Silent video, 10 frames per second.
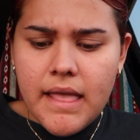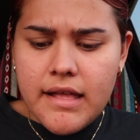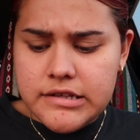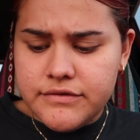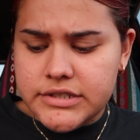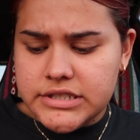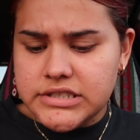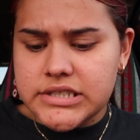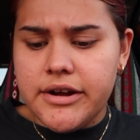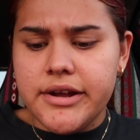That's
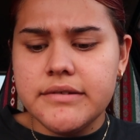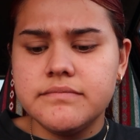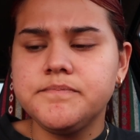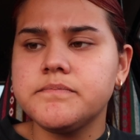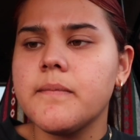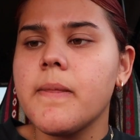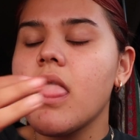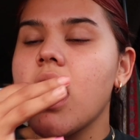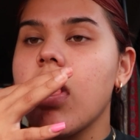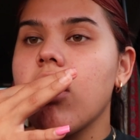freaking scary.
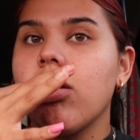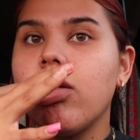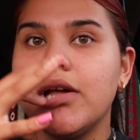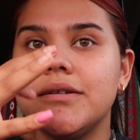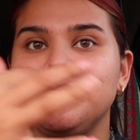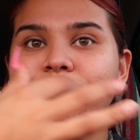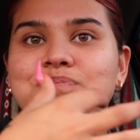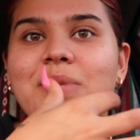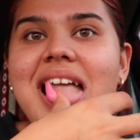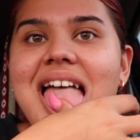
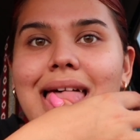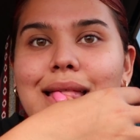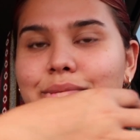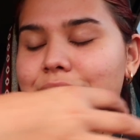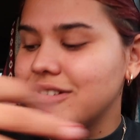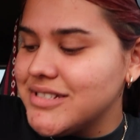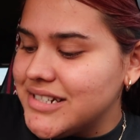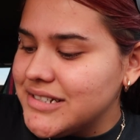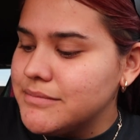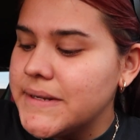I'm just
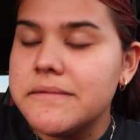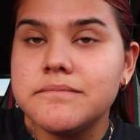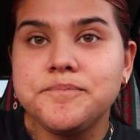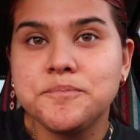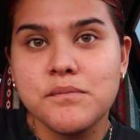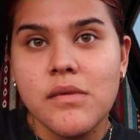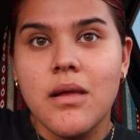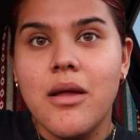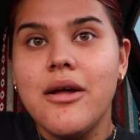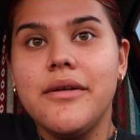kidding, but
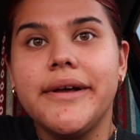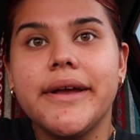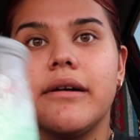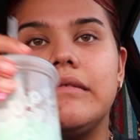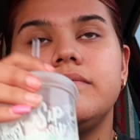like